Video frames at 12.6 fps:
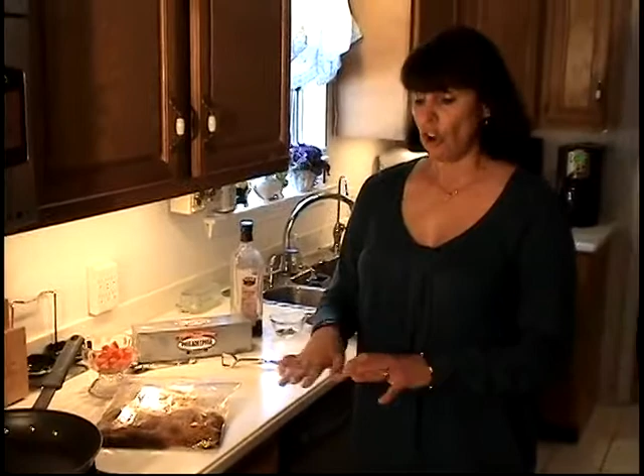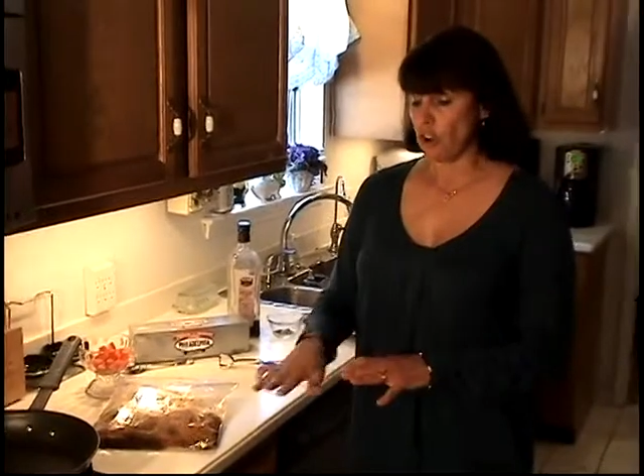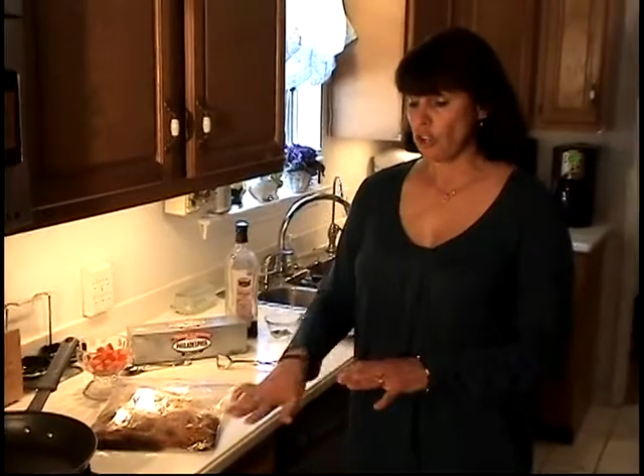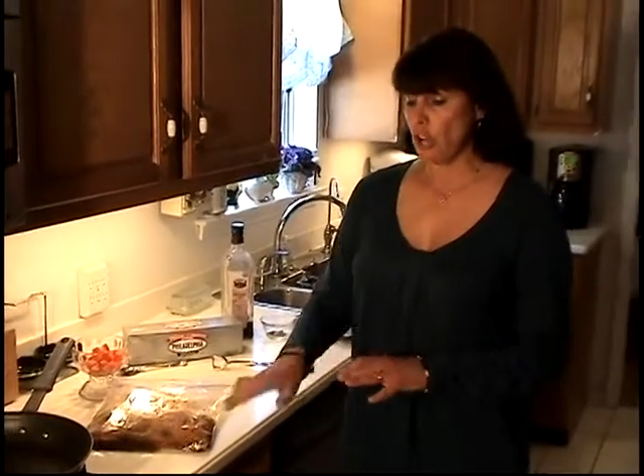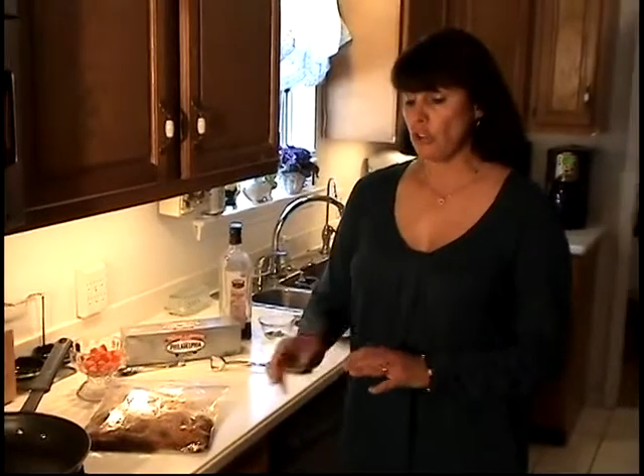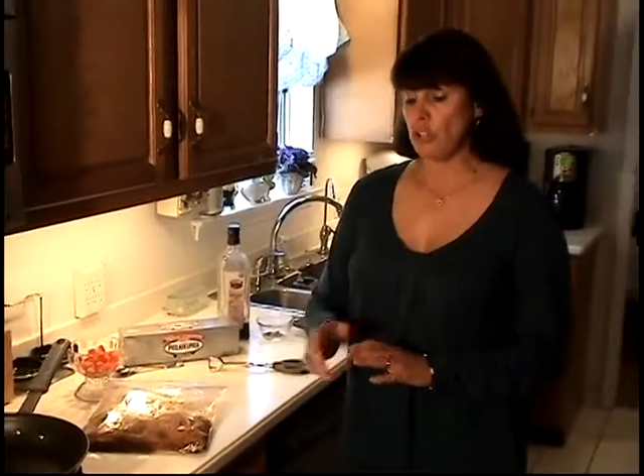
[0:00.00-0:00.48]

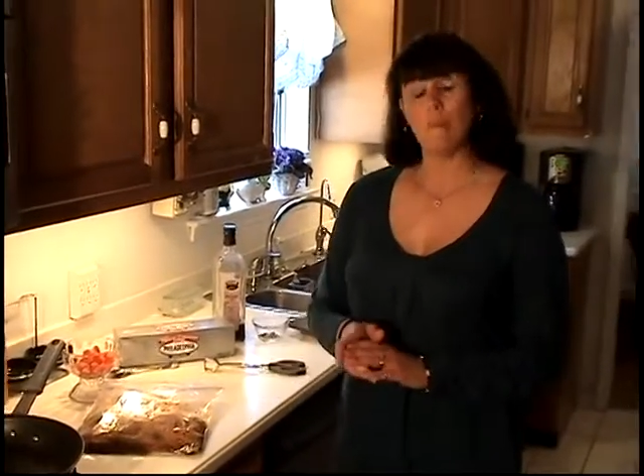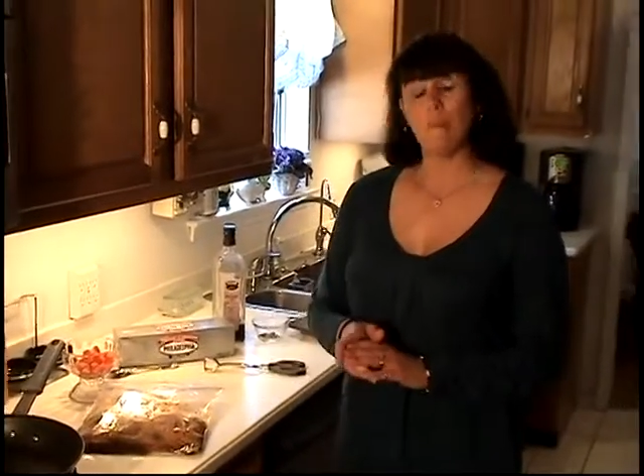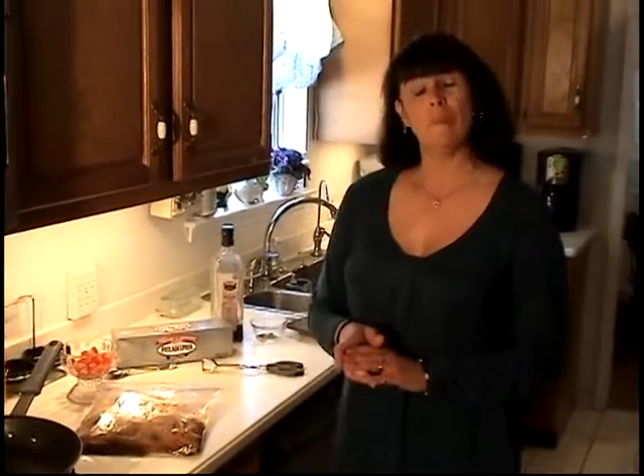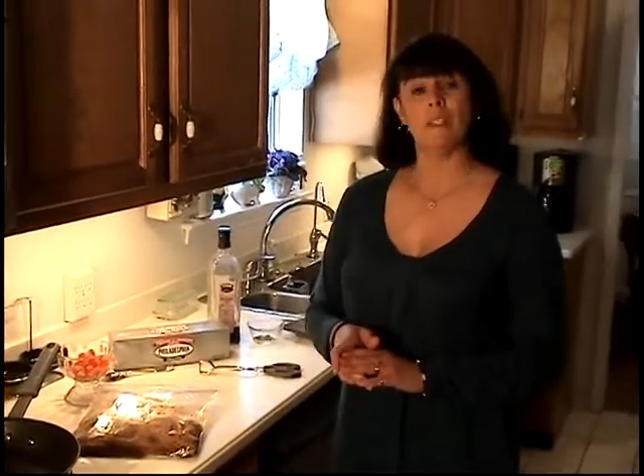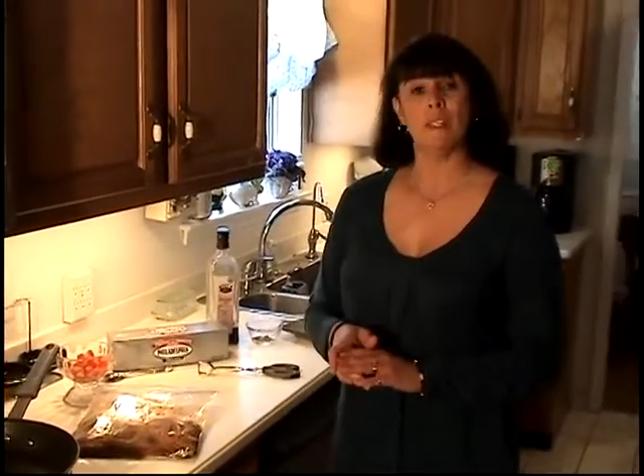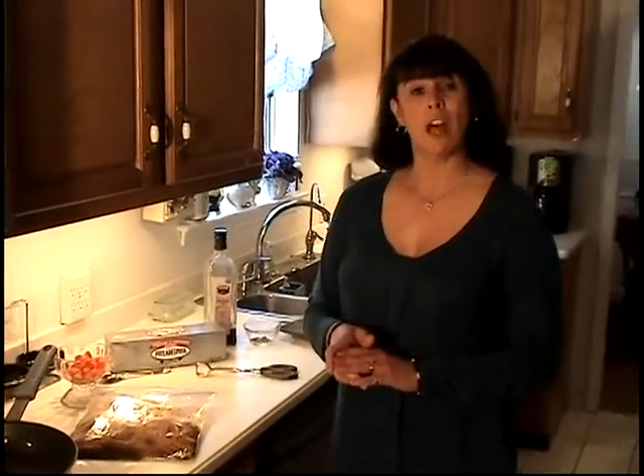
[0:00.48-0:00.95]
artichoke
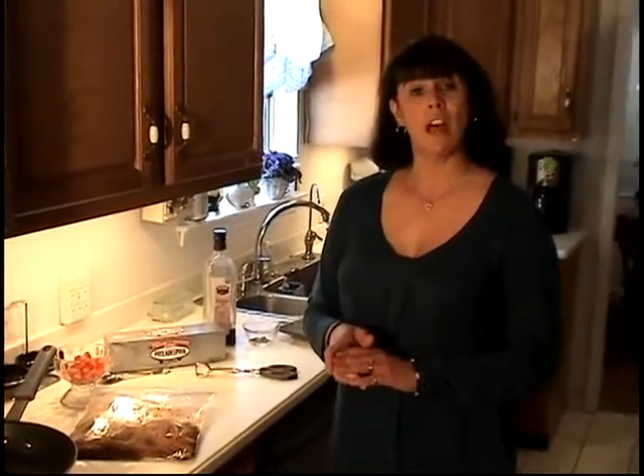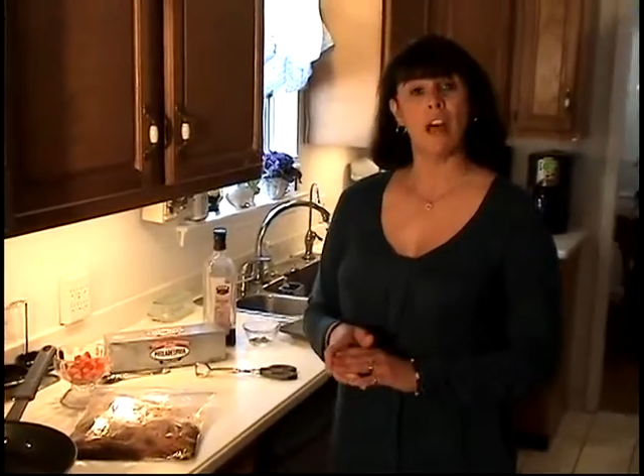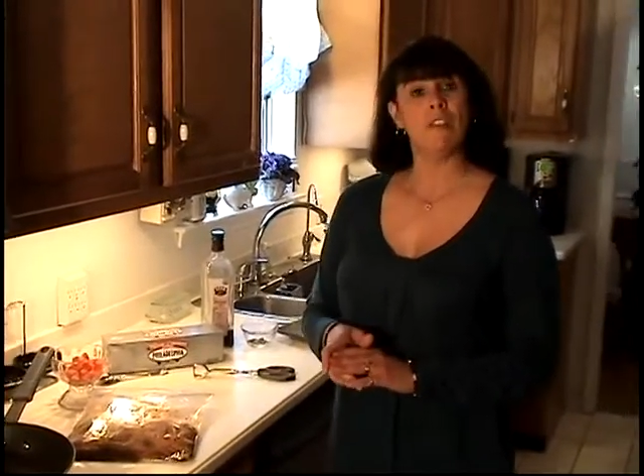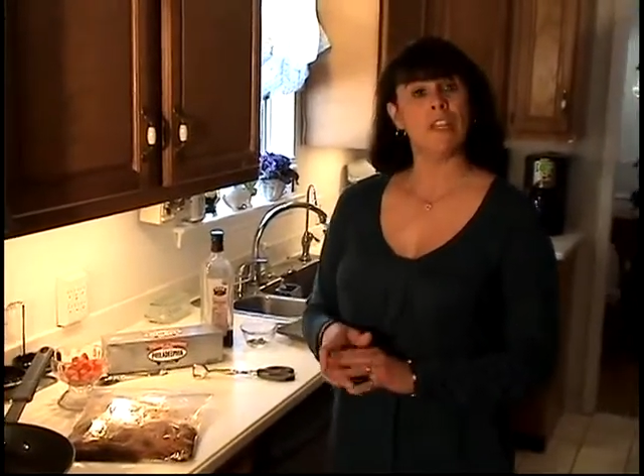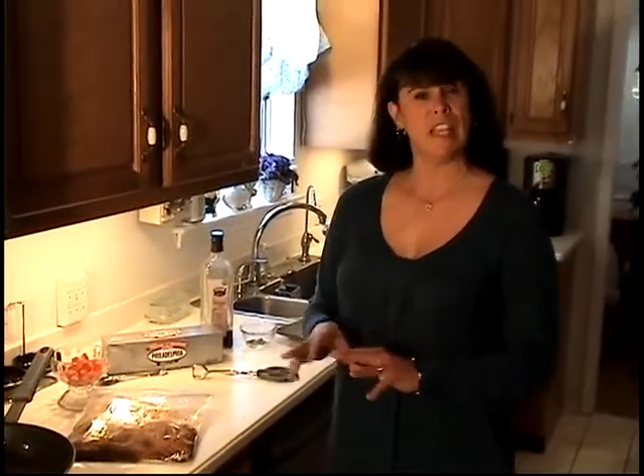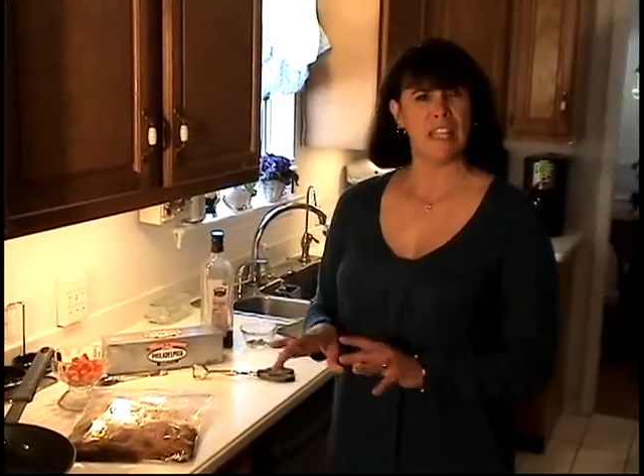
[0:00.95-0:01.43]
dip is in the
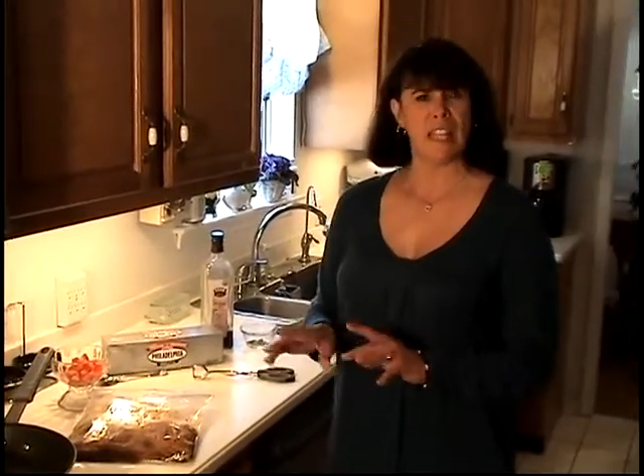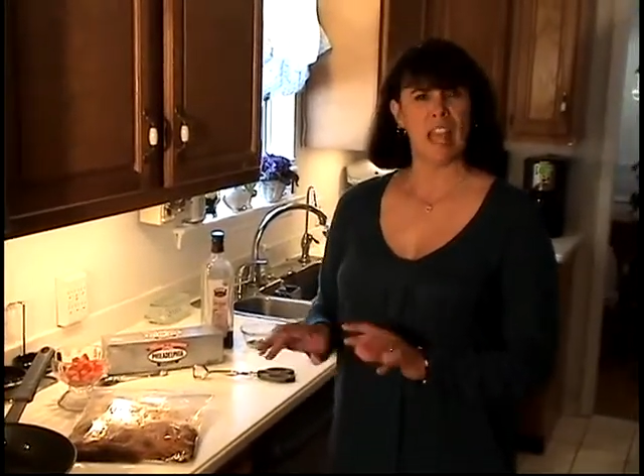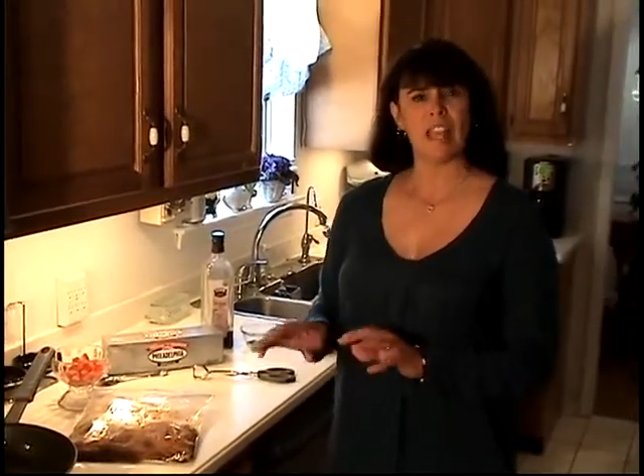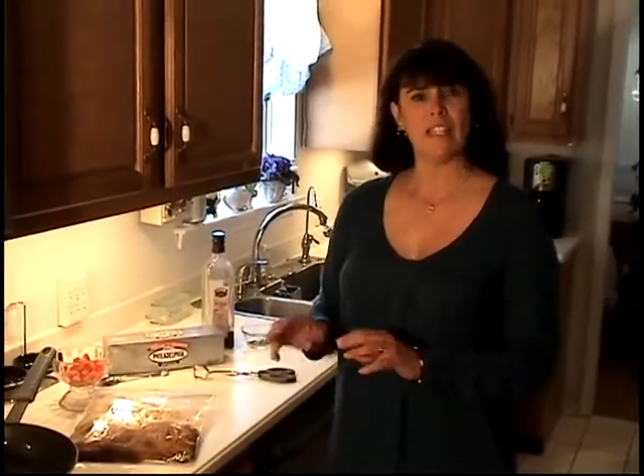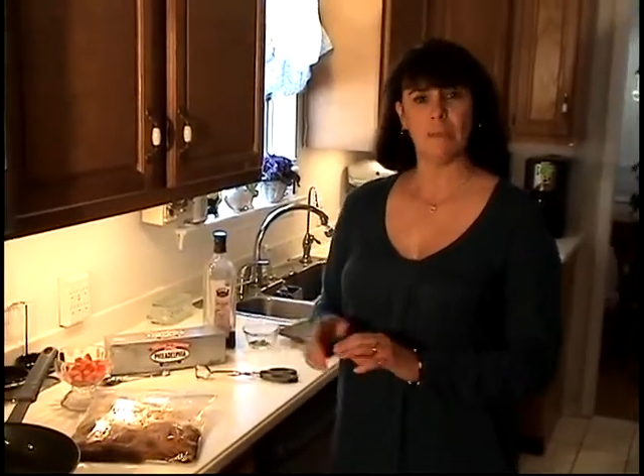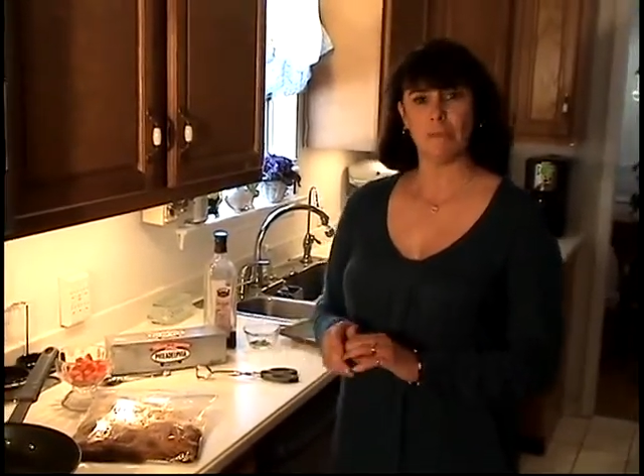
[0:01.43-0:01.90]
oven, getting
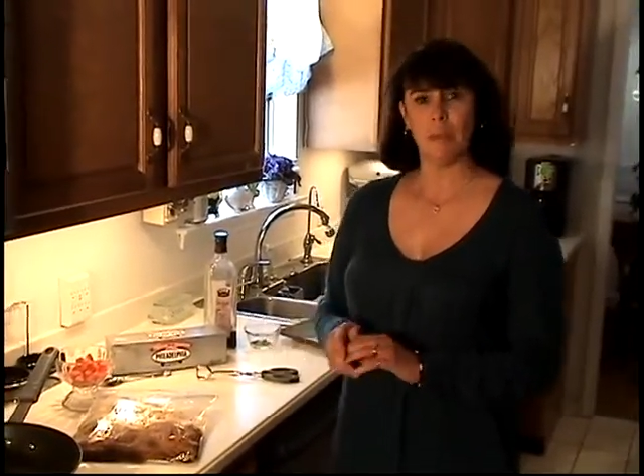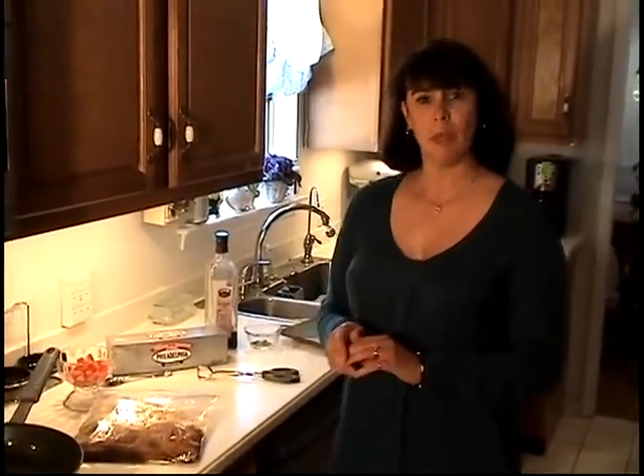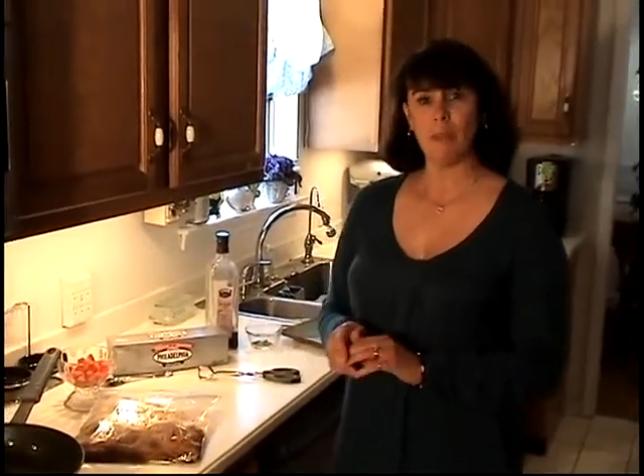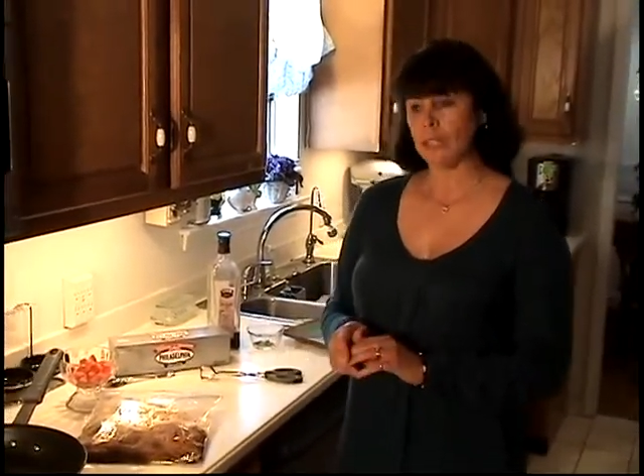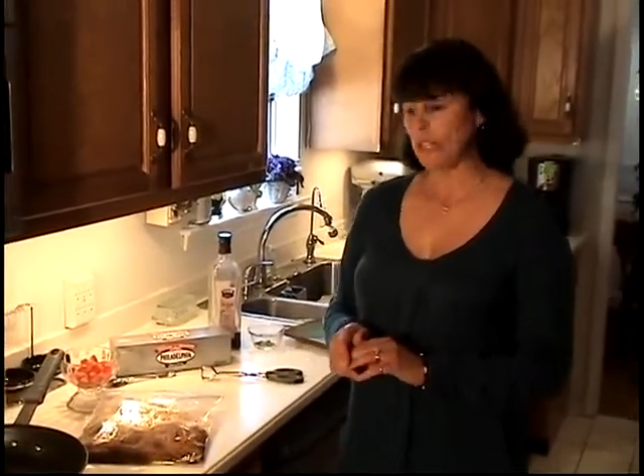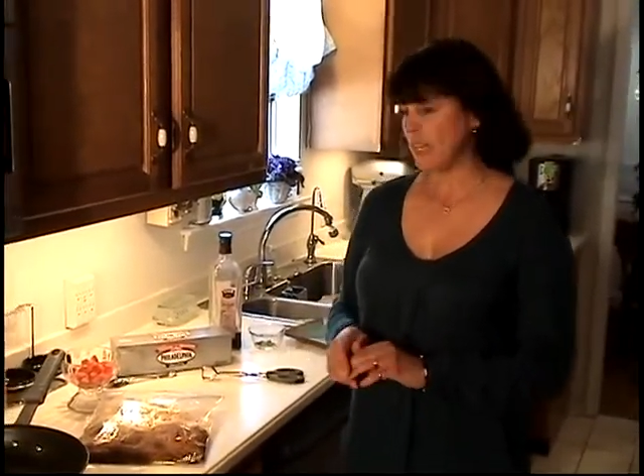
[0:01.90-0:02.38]
nice and
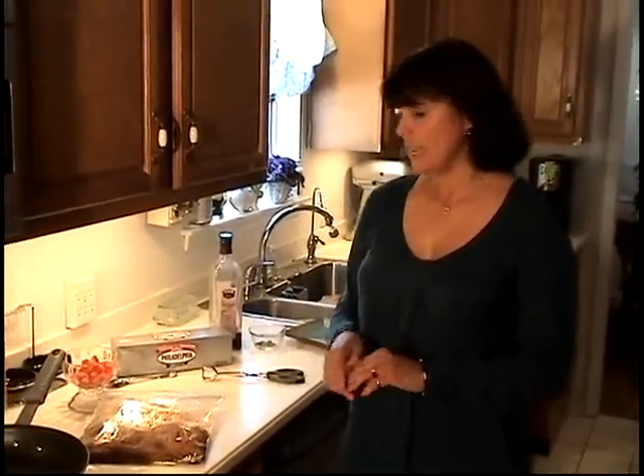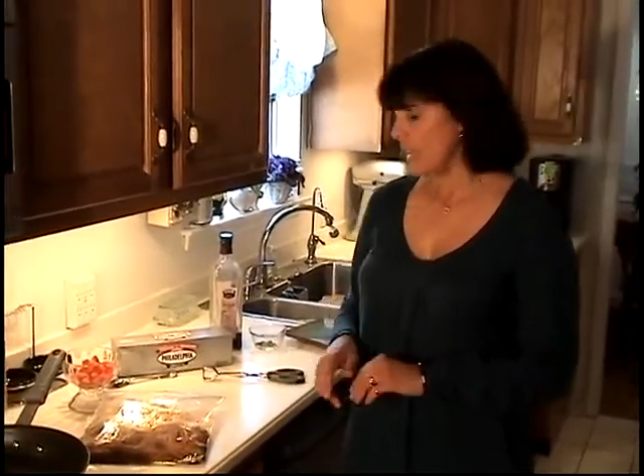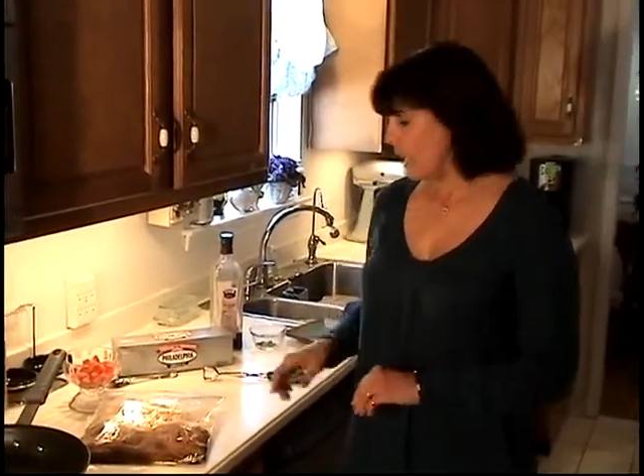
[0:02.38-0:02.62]
bubbly.